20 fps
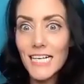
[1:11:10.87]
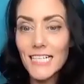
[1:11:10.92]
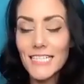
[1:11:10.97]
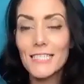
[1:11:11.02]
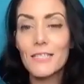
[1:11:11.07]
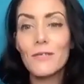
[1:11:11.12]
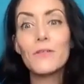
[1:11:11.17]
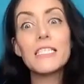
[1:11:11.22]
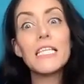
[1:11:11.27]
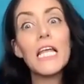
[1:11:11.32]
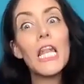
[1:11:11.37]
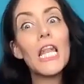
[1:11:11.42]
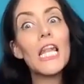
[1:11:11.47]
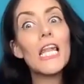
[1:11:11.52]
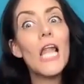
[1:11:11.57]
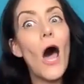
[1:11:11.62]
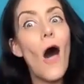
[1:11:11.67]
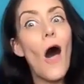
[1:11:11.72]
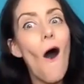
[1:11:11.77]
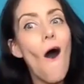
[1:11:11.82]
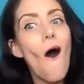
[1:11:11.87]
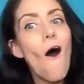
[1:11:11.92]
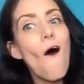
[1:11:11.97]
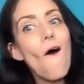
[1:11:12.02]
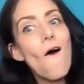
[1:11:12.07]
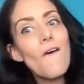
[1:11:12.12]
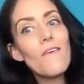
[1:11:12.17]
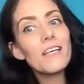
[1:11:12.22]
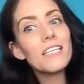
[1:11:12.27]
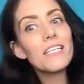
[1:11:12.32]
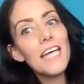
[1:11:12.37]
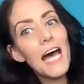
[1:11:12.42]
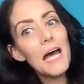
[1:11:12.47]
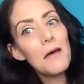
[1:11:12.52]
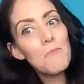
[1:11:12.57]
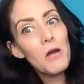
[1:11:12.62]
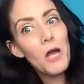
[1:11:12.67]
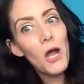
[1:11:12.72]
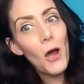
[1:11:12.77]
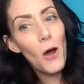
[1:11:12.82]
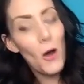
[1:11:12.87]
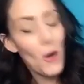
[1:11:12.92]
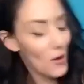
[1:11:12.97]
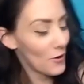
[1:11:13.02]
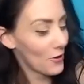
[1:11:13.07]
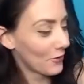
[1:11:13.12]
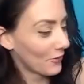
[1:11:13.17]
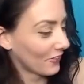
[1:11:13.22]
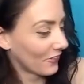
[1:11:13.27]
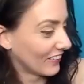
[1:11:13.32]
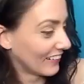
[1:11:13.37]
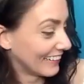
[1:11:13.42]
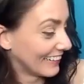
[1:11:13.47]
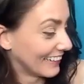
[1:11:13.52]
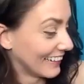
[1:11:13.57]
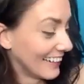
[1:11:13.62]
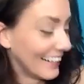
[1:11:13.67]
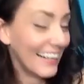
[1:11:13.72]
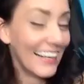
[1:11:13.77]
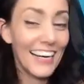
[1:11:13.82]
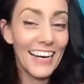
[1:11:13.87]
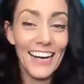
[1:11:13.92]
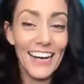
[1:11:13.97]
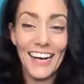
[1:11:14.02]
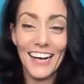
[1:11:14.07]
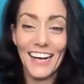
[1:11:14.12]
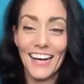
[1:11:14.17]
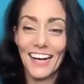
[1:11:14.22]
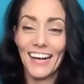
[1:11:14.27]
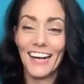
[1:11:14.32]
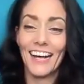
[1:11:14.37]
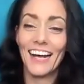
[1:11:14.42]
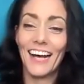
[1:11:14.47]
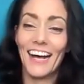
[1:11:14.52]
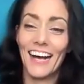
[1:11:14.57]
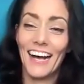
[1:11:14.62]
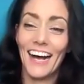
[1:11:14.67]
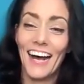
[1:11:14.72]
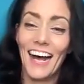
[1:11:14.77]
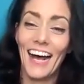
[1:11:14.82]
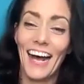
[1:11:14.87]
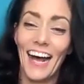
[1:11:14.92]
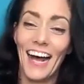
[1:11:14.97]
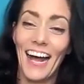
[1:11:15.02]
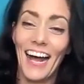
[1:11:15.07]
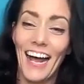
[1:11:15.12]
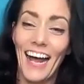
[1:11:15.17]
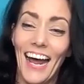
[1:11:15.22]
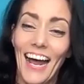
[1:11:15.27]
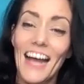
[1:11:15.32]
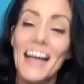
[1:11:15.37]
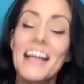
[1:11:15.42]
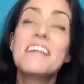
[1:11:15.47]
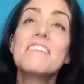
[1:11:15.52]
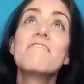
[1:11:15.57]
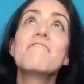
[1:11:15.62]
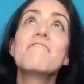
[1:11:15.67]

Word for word: So it's a long time ago. Pretty long, eh? Yeah.